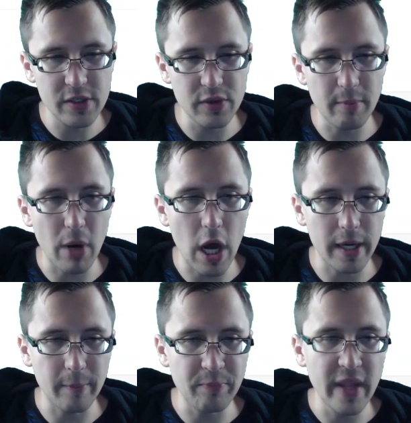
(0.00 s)
to the
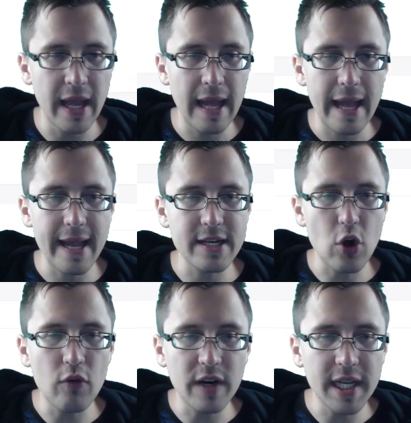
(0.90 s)
bottom. And
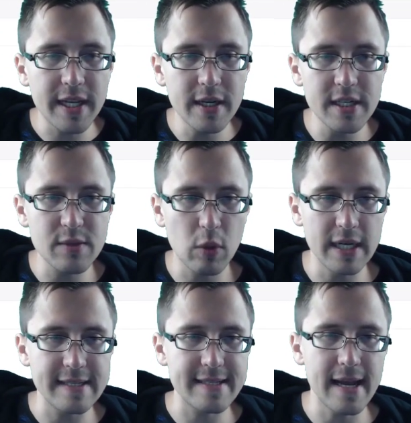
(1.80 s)
over here is
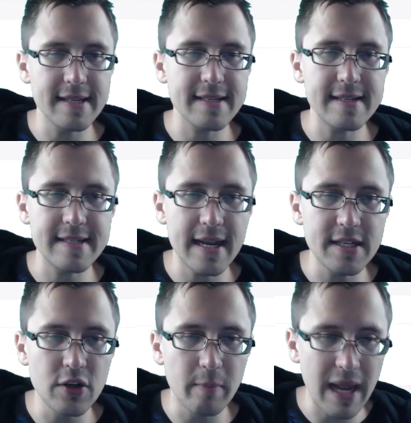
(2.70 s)
where it says
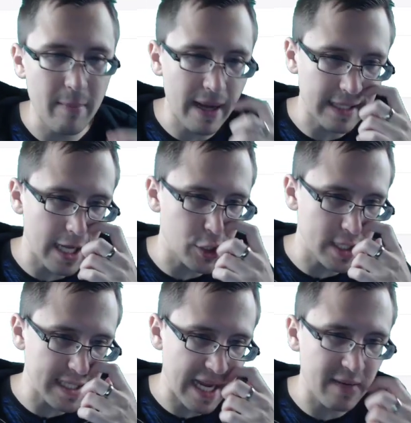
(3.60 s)
set your PayPal
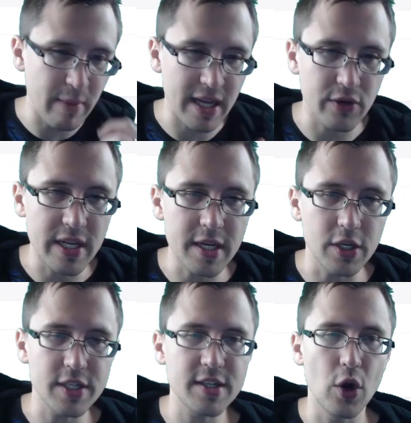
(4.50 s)
address and
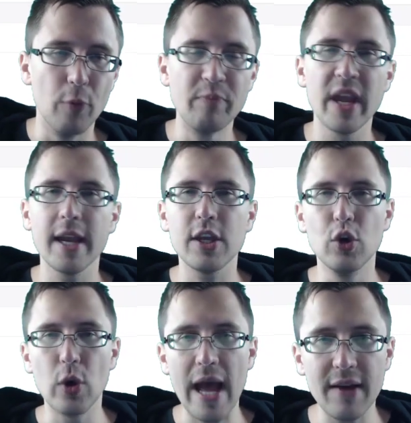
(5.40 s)
Payoneer. So
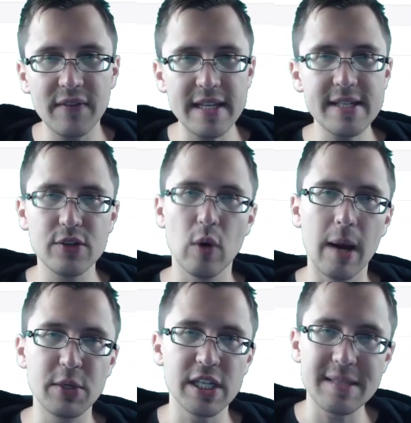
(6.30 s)
you have these two
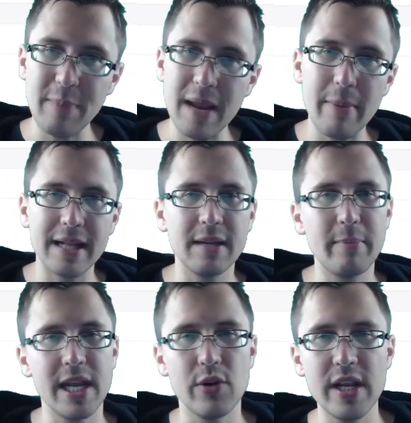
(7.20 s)
options, PayPal
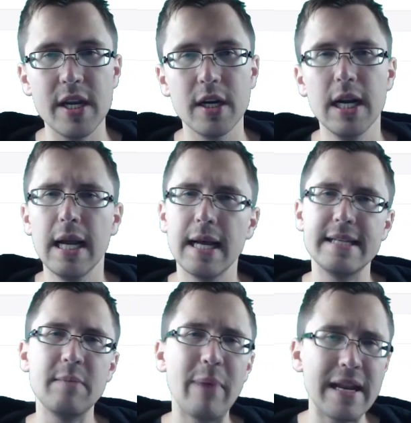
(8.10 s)
and Payoneer.
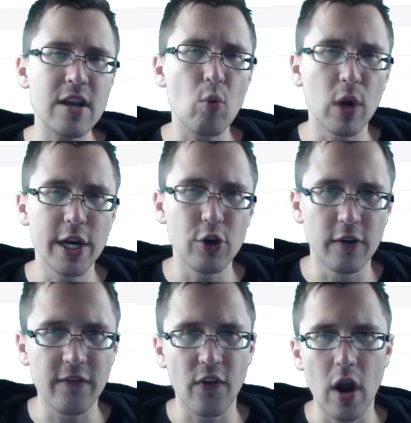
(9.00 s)
Depending where
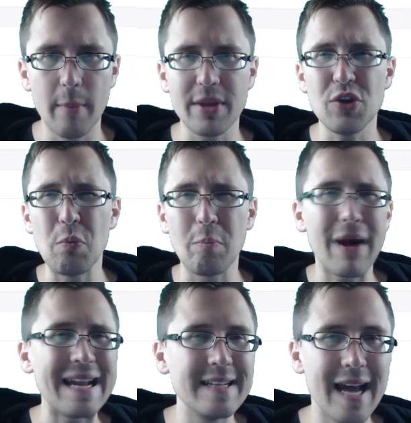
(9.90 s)
you're from, you
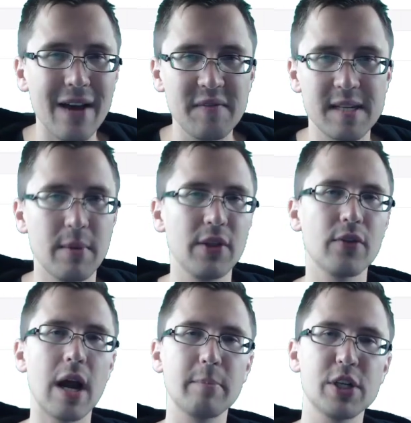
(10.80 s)
might have some
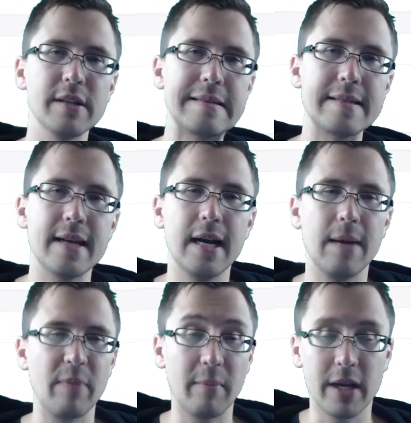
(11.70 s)
other options.
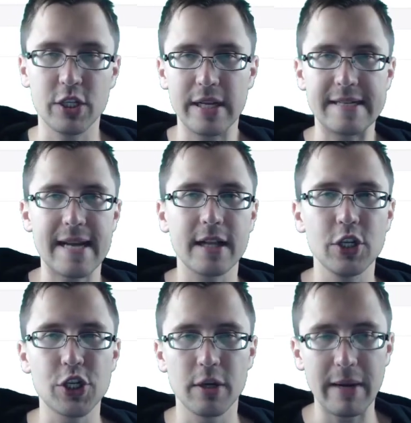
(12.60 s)
Um, I'm not
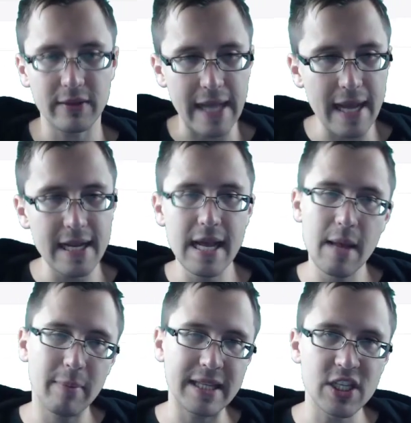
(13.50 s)
exactly sure about that,
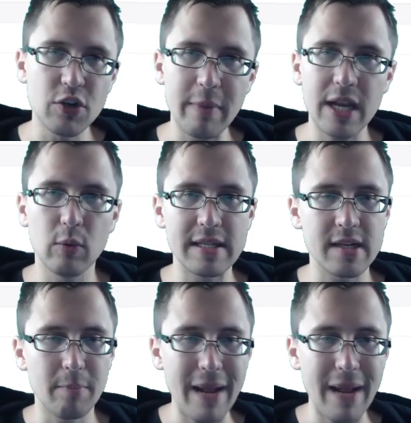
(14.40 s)
but the two main ones are